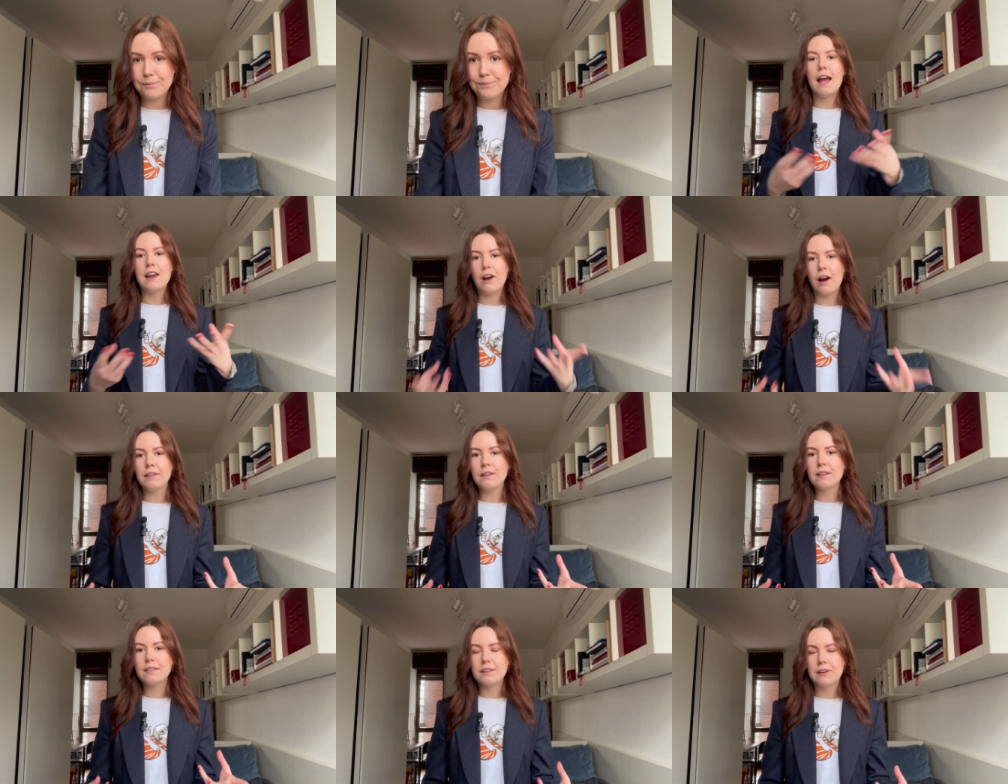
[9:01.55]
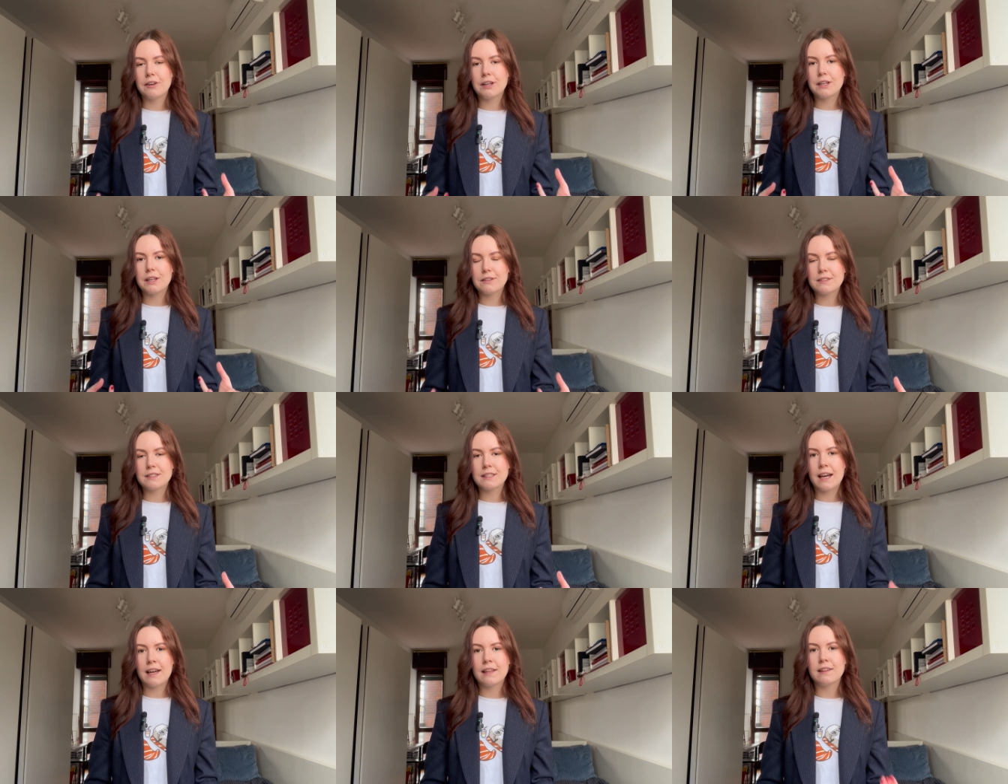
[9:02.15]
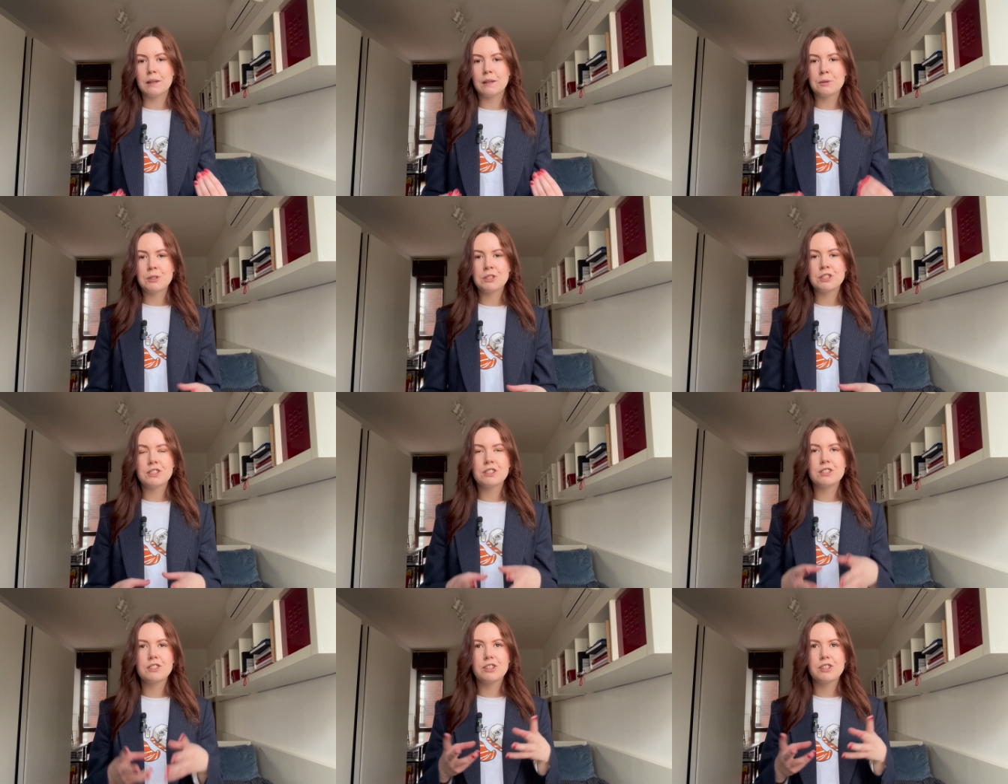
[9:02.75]
And on the theoretical side, there was
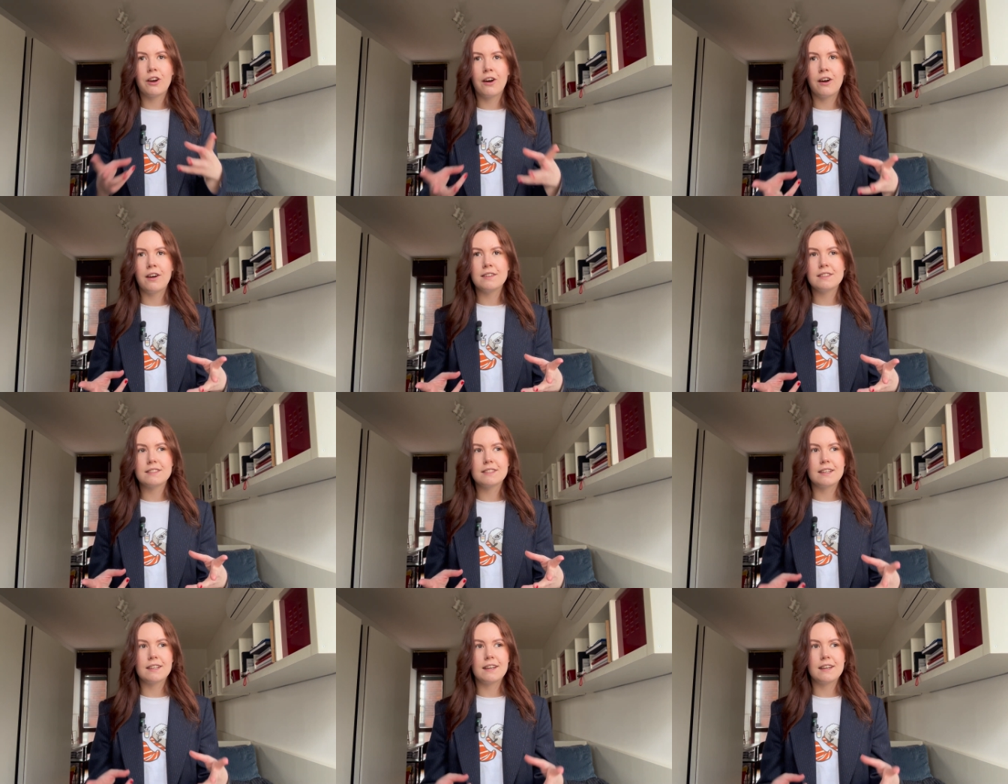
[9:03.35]
just tons